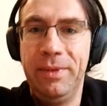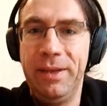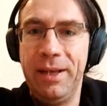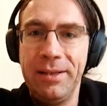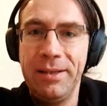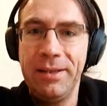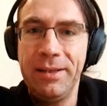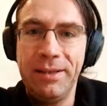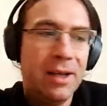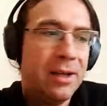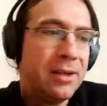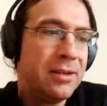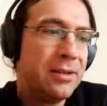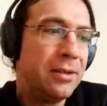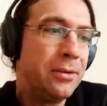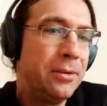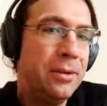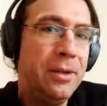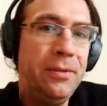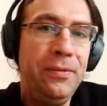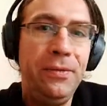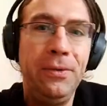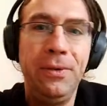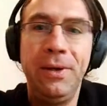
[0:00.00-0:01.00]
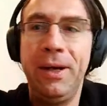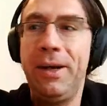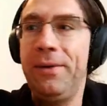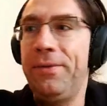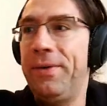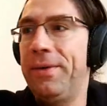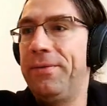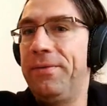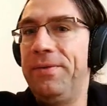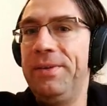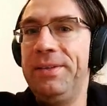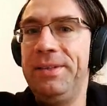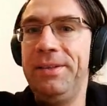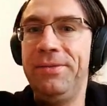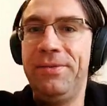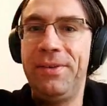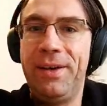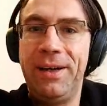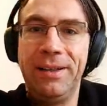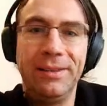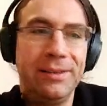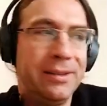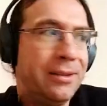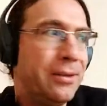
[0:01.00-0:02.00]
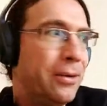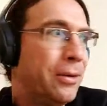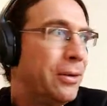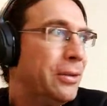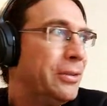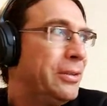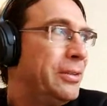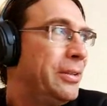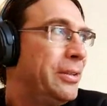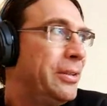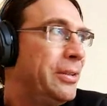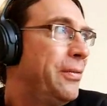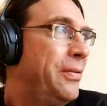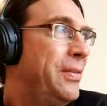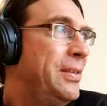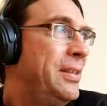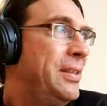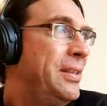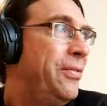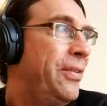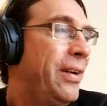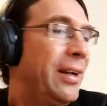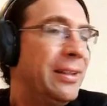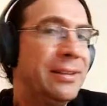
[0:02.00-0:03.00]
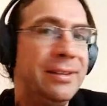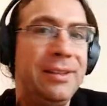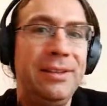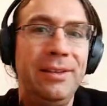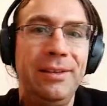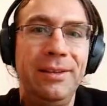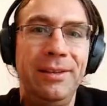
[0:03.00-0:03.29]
Yes, so if you have a VC fund called VC Fund